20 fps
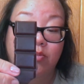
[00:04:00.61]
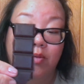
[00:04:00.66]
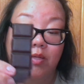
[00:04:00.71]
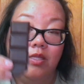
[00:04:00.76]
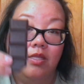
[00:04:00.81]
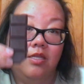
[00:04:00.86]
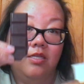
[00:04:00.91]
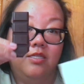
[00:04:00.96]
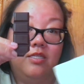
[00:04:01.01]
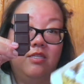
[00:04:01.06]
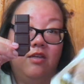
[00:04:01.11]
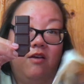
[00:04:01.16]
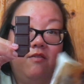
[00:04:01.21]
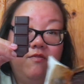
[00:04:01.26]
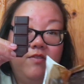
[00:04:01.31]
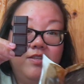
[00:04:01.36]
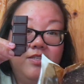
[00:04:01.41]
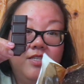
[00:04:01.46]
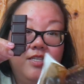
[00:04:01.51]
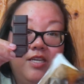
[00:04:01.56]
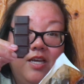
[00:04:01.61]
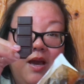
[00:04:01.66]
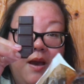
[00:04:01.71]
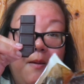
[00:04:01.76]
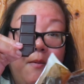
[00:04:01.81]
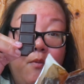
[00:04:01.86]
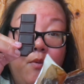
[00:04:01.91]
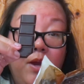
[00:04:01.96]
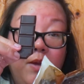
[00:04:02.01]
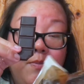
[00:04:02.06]
but this is obviously
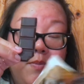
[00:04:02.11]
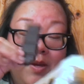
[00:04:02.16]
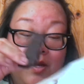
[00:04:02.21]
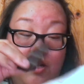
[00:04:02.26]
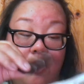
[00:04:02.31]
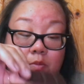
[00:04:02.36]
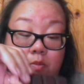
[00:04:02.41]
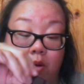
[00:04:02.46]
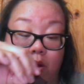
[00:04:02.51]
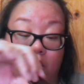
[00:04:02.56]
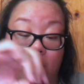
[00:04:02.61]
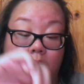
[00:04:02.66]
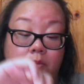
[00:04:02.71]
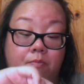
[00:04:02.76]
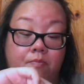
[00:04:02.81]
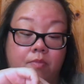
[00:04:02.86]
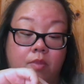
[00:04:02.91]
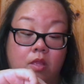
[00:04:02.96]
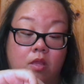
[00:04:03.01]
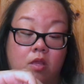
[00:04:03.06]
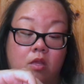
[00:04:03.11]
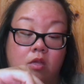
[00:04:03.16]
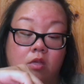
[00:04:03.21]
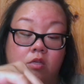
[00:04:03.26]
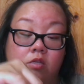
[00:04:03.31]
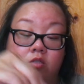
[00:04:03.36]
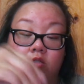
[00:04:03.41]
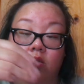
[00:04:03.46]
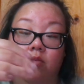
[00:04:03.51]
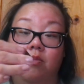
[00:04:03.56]
a way bigger bar.
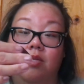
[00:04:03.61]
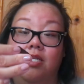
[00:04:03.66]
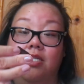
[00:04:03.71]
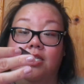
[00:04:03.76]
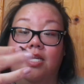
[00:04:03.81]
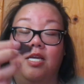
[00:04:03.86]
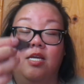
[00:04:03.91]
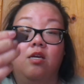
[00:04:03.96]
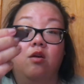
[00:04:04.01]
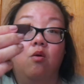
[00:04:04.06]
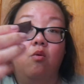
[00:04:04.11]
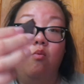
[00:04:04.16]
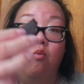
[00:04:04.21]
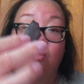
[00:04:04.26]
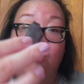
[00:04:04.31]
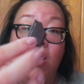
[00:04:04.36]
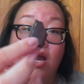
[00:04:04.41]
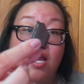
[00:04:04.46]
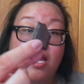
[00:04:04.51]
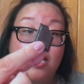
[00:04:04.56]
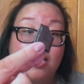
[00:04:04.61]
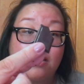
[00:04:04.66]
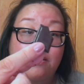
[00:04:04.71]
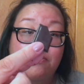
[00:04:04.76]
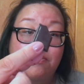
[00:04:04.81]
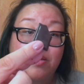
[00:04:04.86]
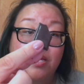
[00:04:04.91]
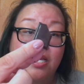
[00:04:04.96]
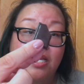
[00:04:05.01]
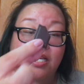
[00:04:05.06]
So I'm gonna take one
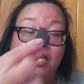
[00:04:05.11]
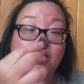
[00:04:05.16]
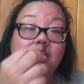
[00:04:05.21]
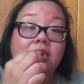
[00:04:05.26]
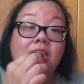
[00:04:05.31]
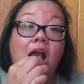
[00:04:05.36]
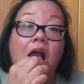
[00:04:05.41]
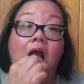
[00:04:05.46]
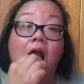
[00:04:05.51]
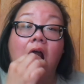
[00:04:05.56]
piece.